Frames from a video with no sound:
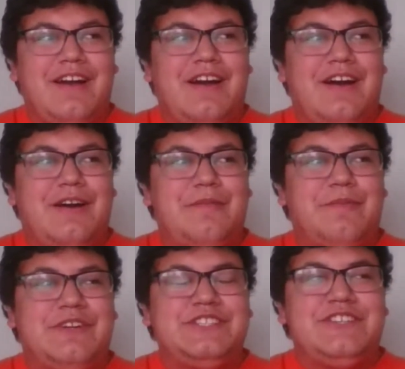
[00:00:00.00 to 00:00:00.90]

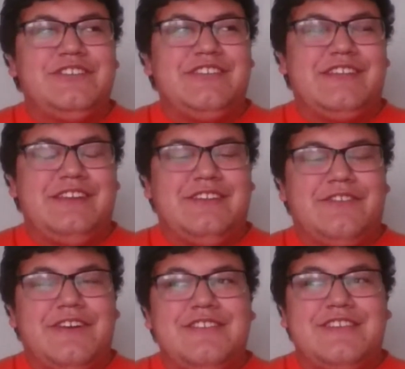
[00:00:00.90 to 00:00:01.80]
when choosing a
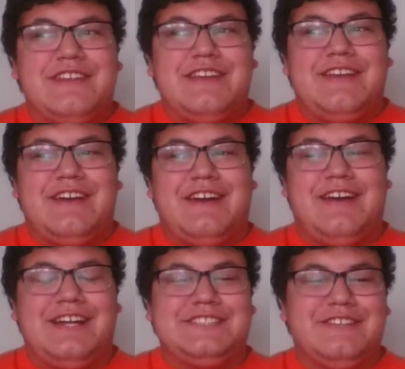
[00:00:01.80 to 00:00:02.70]
university,
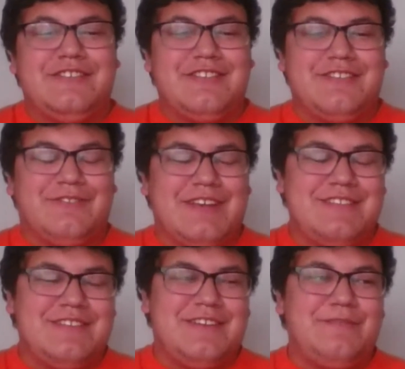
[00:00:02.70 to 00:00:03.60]
I chose
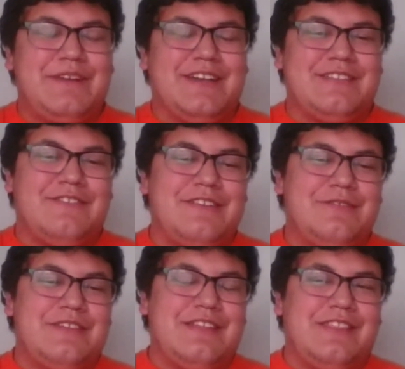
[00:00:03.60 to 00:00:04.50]
Western because it
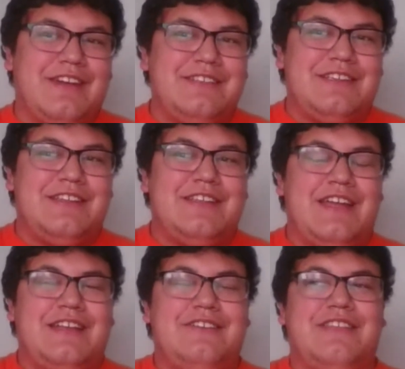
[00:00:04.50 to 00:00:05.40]
was in London.
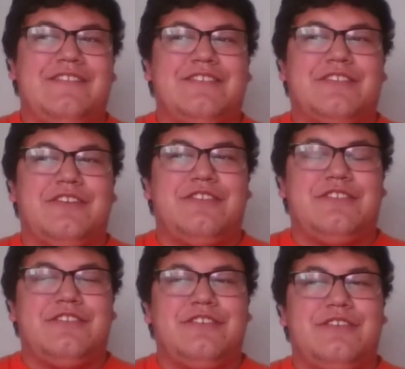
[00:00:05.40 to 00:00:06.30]
I knew that it was close
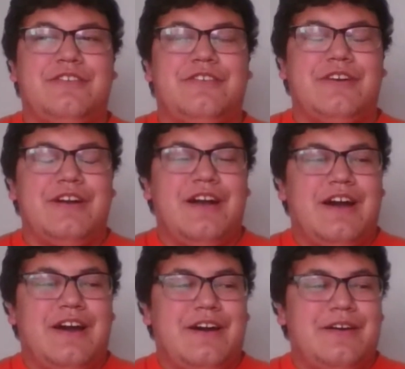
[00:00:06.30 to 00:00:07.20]
to
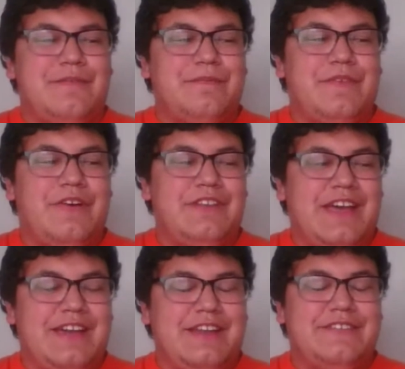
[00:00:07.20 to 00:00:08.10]

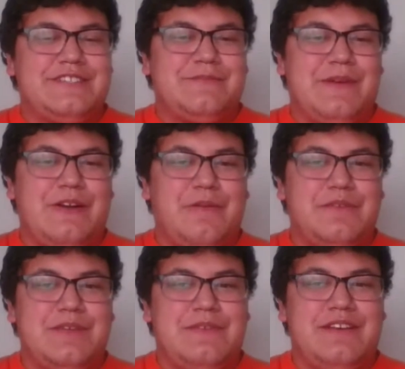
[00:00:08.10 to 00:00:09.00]
Oneida, which is my
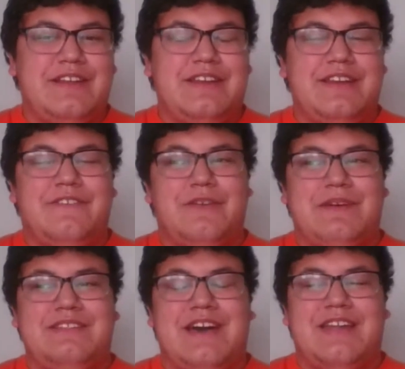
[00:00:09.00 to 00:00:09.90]
home community where
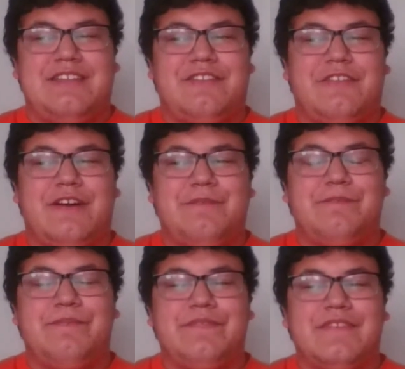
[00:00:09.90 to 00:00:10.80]
my dad is from.